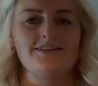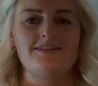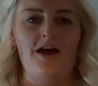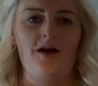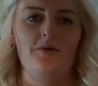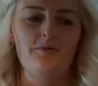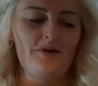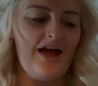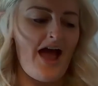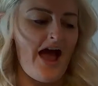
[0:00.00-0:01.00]

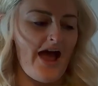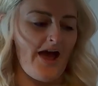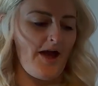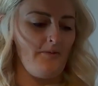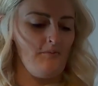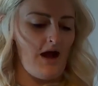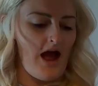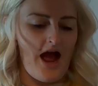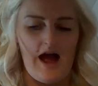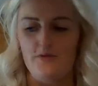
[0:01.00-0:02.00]
So
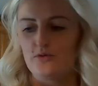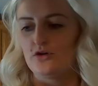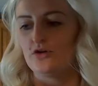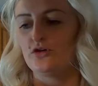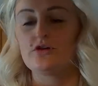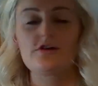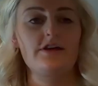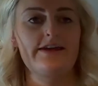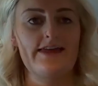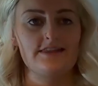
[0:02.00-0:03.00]
I will
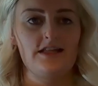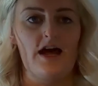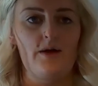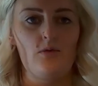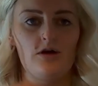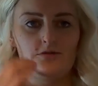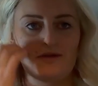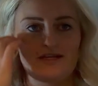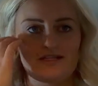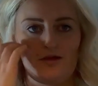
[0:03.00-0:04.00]
get the lye water
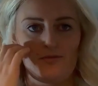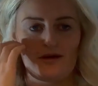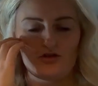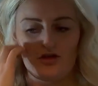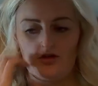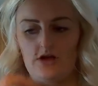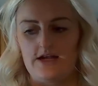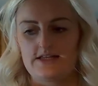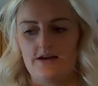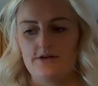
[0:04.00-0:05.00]
mixed up, and I'll show you
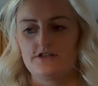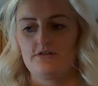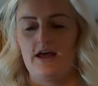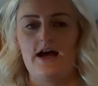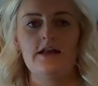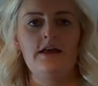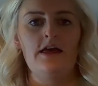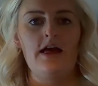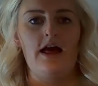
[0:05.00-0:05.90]
guys how I do that.